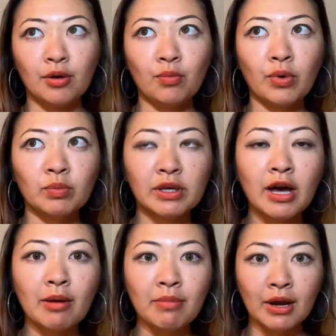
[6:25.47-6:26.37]
when we
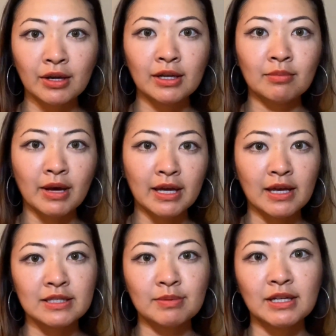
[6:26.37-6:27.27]
got married, my
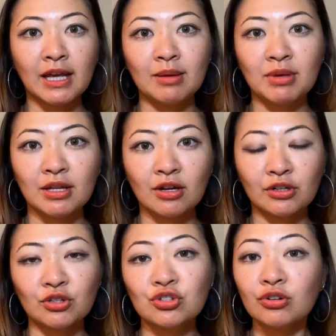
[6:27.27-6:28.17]
husband came in
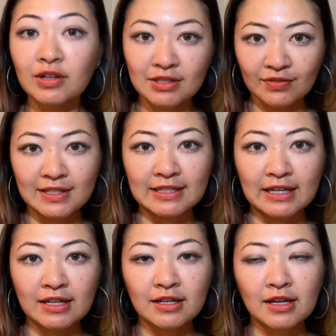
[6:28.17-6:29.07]
on a tourist
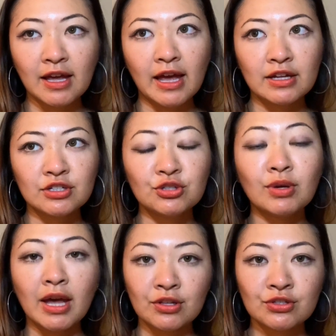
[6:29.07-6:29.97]
visa, and you
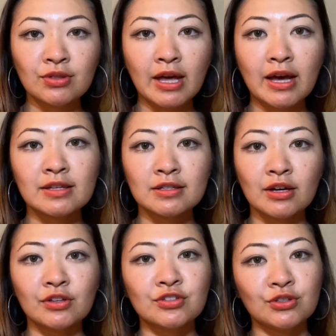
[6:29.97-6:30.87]
can do that as
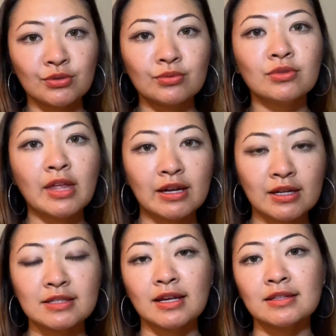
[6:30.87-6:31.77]
long as you then
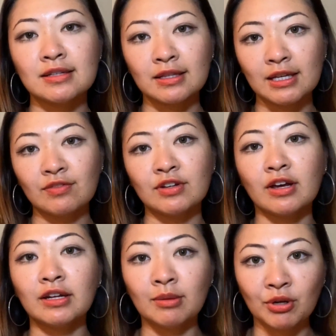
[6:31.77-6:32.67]
intend to leave and
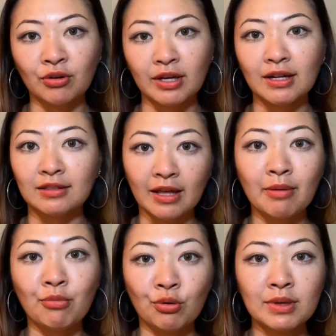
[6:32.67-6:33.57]
not immigrate at that
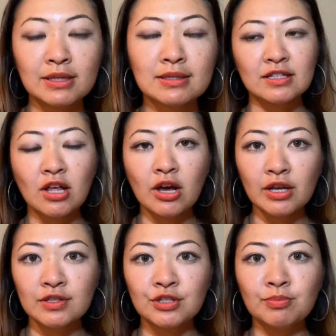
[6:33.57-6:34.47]
moment. As long
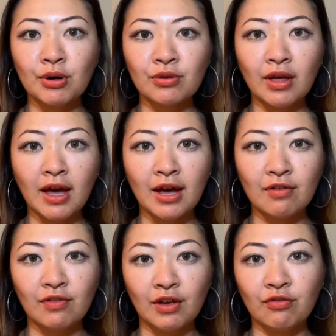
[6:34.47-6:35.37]
as you both
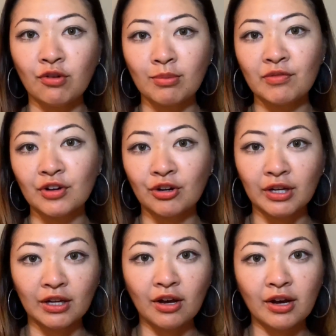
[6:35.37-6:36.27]
have a form of a
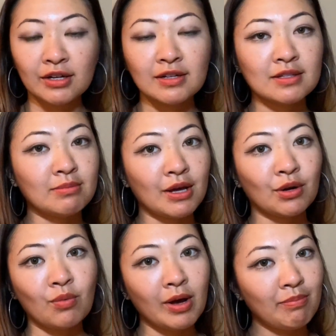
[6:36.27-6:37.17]
credit card, doesn't
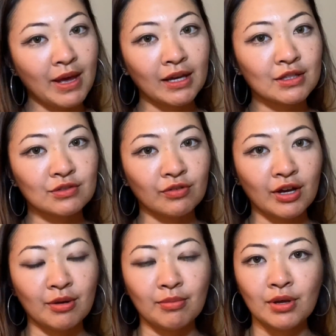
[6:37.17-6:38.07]
matter what bank it's
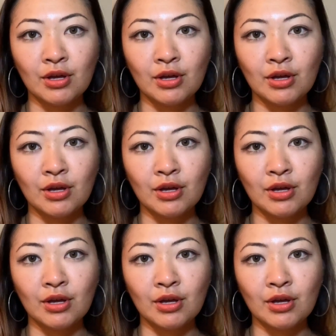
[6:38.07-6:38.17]
from,